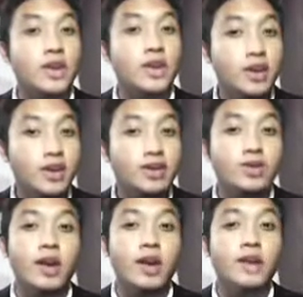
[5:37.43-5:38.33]
eager
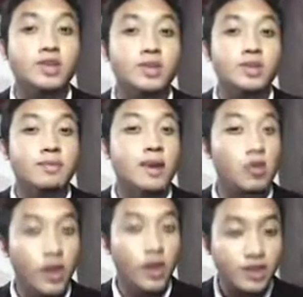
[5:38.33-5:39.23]
to answer my
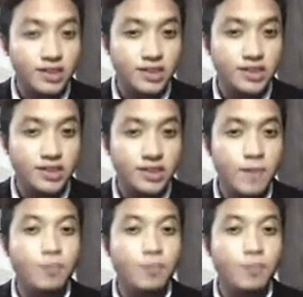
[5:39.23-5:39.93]
questions